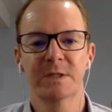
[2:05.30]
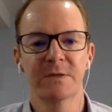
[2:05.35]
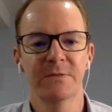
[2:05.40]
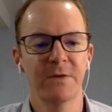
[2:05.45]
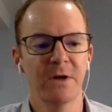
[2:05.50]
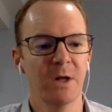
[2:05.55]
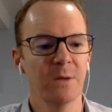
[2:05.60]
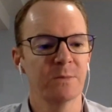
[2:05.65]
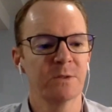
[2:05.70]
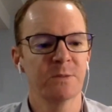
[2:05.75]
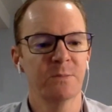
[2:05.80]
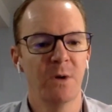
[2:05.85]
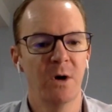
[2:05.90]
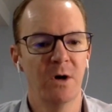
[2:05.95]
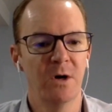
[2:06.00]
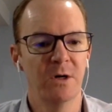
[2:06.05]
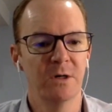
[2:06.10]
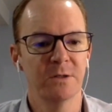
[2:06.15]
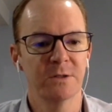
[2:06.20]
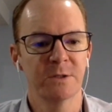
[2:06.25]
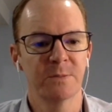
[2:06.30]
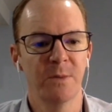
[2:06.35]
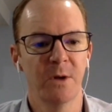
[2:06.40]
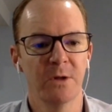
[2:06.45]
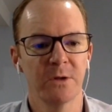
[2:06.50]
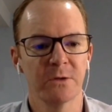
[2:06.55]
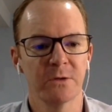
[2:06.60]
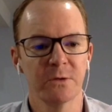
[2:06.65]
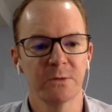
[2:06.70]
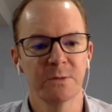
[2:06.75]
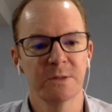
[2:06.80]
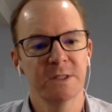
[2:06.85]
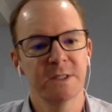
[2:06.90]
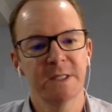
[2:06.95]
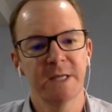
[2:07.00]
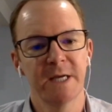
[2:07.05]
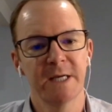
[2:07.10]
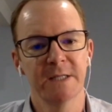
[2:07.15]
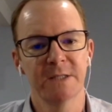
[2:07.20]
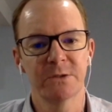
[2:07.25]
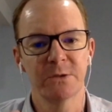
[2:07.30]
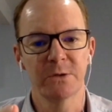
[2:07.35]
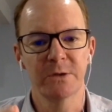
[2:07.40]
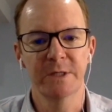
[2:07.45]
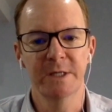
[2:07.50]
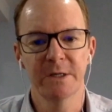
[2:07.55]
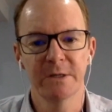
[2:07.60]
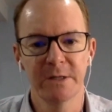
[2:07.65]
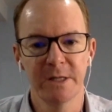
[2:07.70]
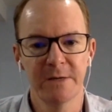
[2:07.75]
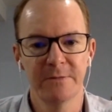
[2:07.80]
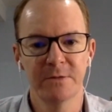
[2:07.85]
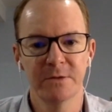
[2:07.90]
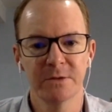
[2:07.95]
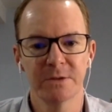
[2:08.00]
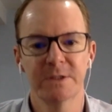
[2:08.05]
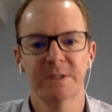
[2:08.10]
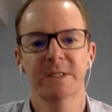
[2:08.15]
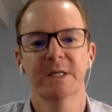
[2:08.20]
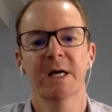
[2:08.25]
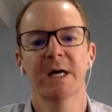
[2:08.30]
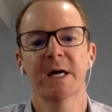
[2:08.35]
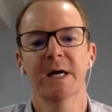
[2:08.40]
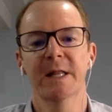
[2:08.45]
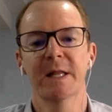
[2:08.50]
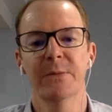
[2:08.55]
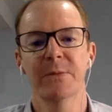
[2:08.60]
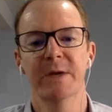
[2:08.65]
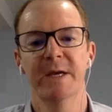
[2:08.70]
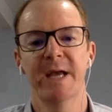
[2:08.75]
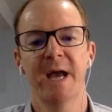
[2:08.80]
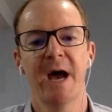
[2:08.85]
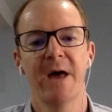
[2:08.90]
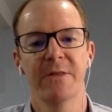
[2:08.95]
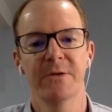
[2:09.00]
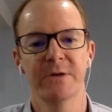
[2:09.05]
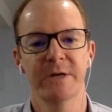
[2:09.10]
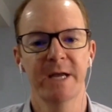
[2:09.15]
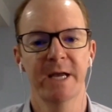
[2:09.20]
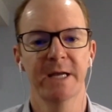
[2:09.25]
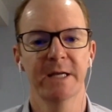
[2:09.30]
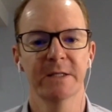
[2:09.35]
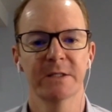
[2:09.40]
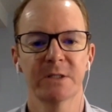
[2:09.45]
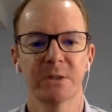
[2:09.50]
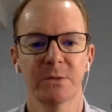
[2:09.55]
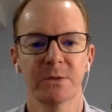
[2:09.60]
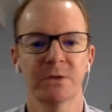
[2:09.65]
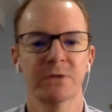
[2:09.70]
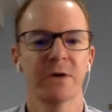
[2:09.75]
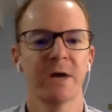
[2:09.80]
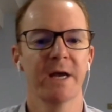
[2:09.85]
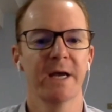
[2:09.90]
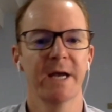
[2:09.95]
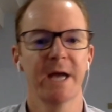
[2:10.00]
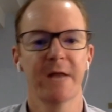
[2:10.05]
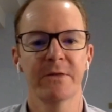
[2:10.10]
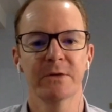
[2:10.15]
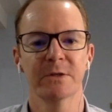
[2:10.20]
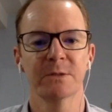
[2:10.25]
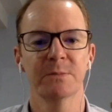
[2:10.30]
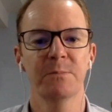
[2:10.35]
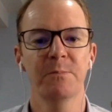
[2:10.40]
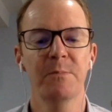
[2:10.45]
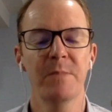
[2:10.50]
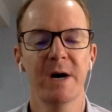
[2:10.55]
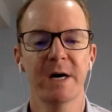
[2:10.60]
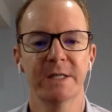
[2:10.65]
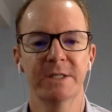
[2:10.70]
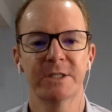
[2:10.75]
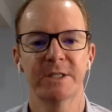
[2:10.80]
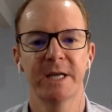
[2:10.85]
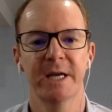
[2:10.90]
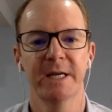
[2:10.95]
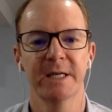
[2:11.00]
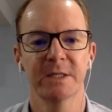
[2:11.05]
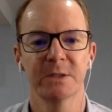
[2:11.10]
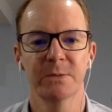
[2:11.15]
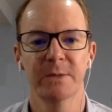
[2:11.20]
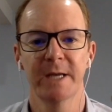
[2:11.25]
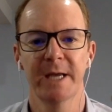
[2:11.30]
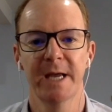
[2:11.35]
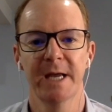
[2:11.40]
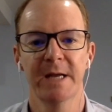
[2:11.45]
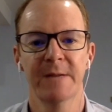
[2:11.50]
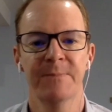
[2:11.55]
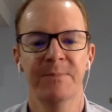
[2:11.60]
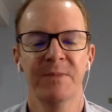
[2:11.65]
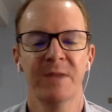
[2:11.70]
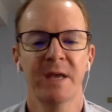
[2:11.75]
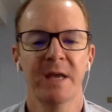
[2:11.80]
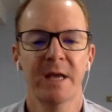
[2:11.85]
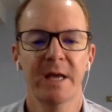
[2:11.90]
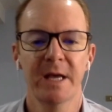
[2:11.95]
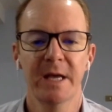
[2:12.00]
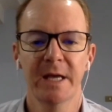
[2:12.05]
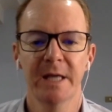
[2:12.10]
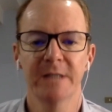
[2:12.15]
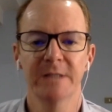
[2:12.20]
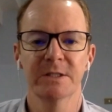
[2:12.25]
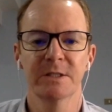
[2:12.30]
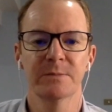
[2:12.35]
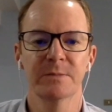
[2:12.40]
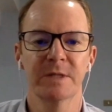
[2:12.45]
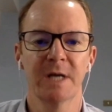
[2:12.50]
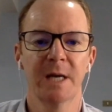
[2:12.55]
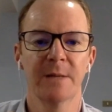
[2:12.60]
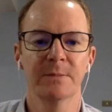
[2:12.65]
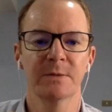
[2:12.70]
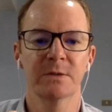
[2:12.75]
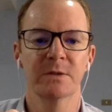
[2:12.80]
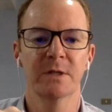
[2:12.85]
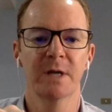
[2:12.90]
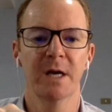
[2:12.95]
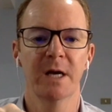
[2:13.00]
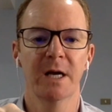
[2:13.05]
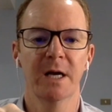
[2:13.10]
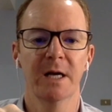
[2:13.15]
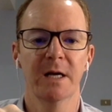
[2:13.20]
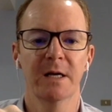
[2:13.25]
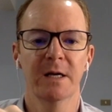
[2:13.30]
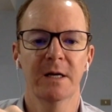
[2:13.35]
develop small, smaller groups to test or year levels, uh, and then we gather data. So we try and gather as much data as we can. And sometimes uh,